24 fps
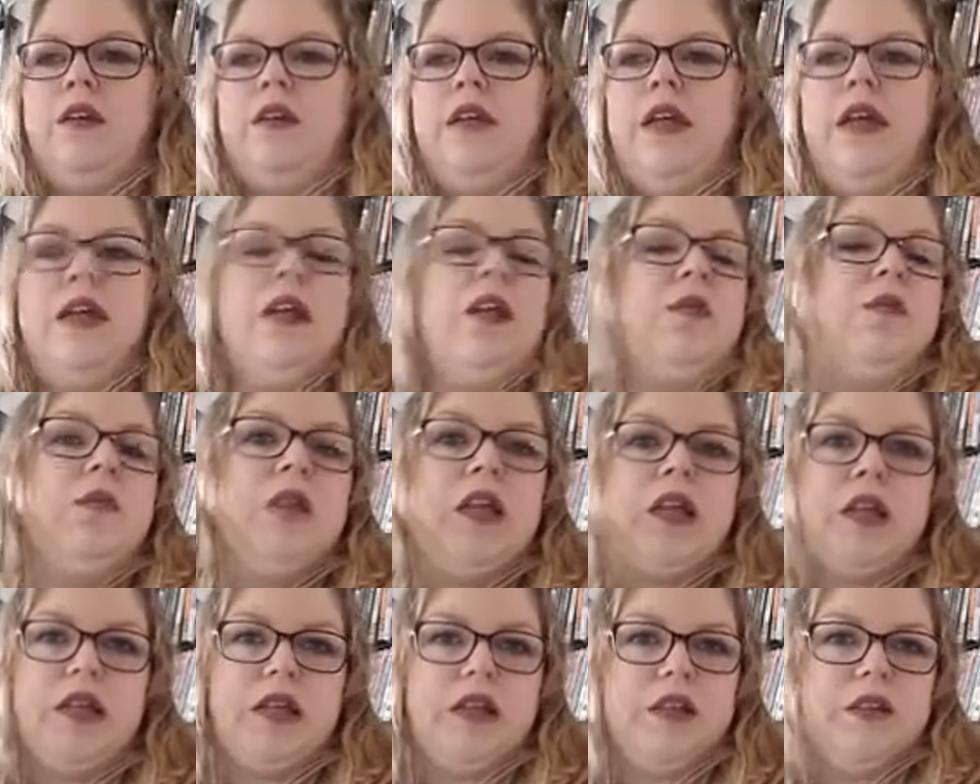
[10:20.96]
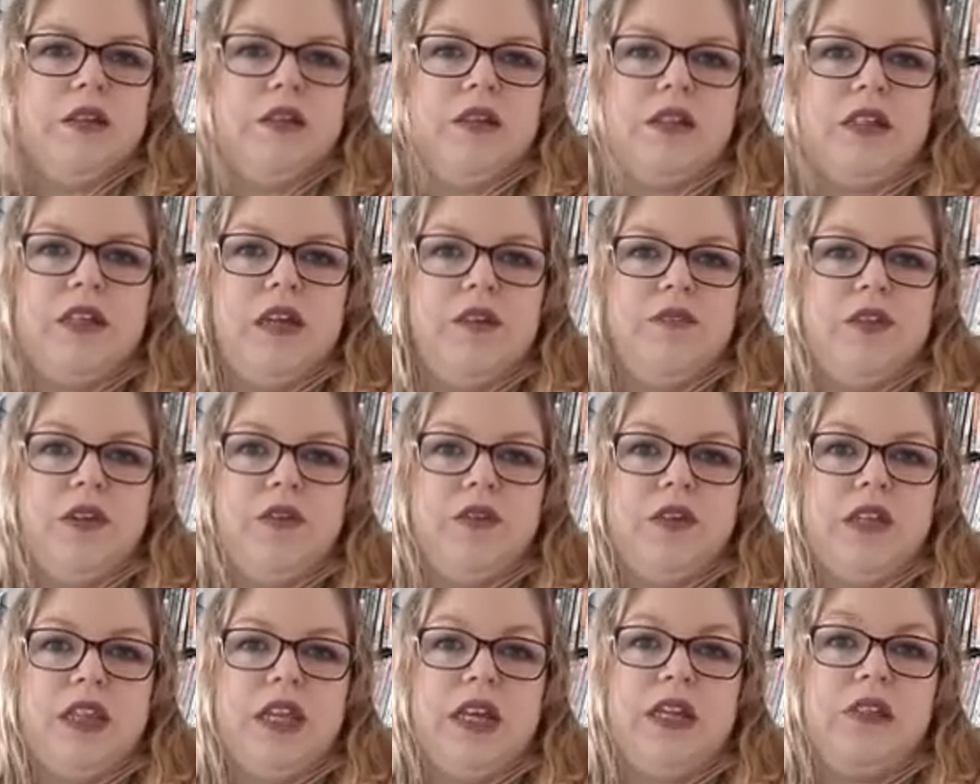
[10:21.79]
any millions of
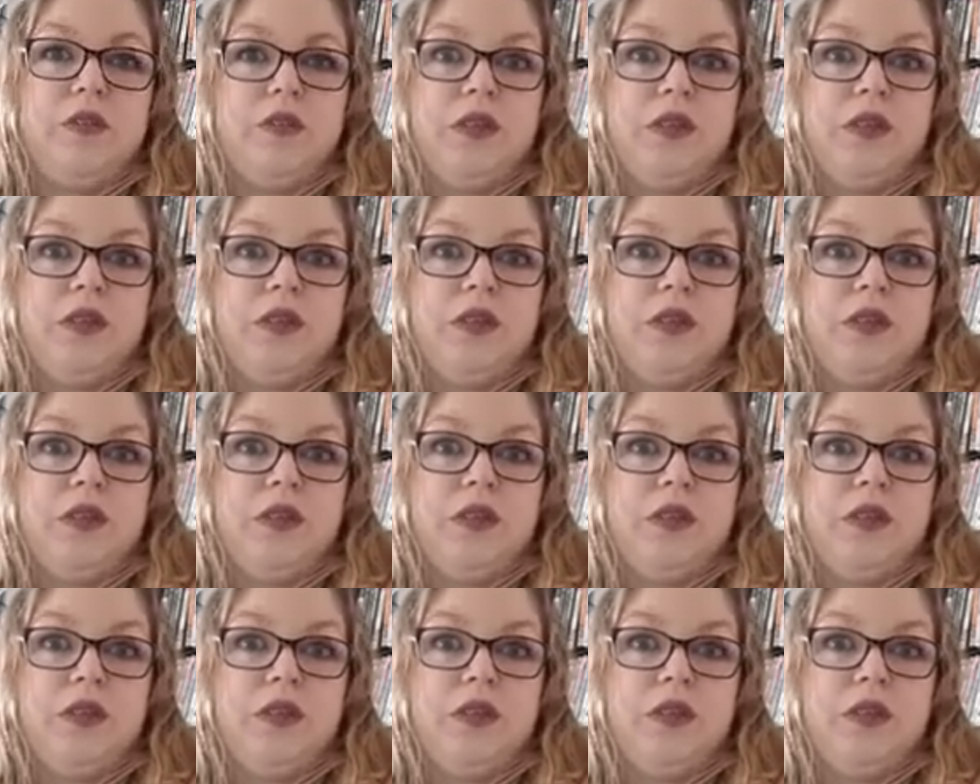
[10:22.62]
different things,